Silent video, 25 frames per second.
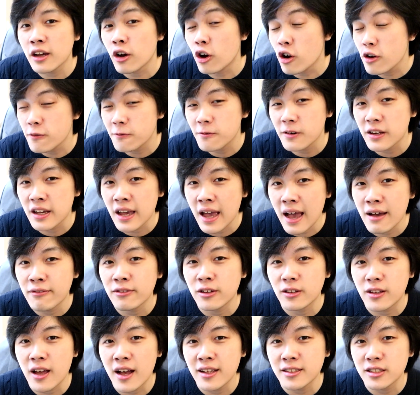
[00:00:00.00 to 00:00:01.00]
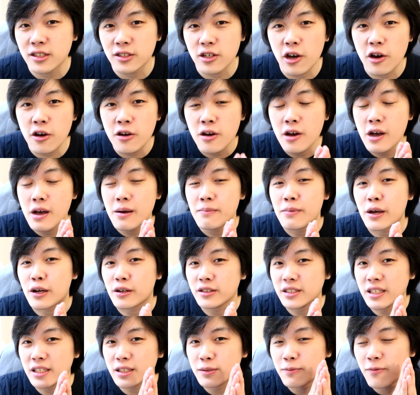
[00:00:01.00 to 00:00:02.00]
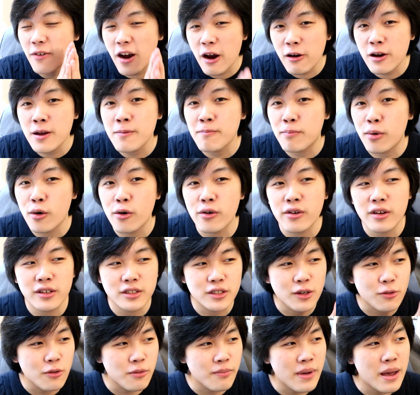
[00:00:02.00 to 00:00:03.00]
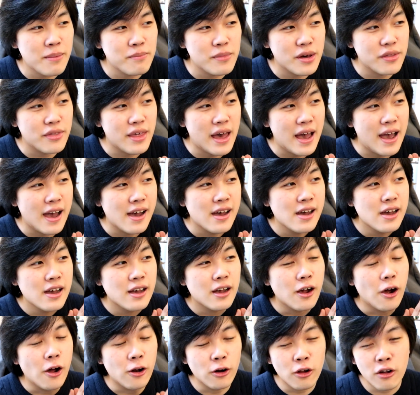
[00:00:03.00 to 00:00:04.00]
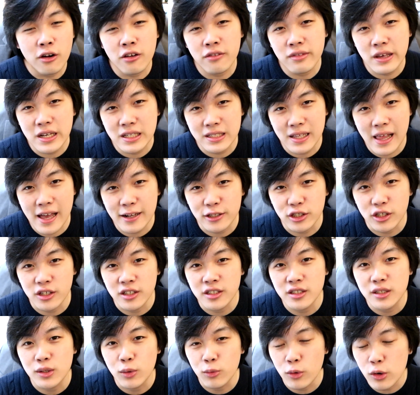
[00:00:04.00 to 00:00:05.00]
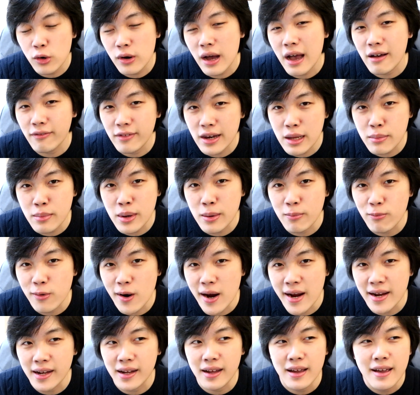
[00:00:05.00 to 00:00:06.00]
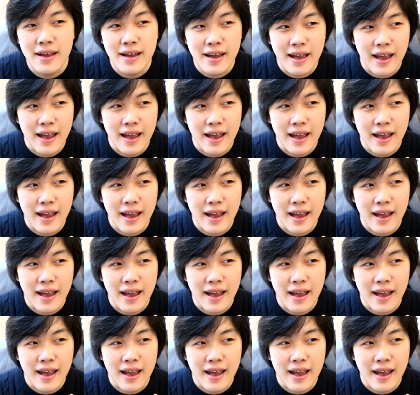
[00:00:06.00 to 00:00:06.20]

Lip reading: Hopefully you haven't done so, because it's very important to remember that a lot of these legends will have limit break.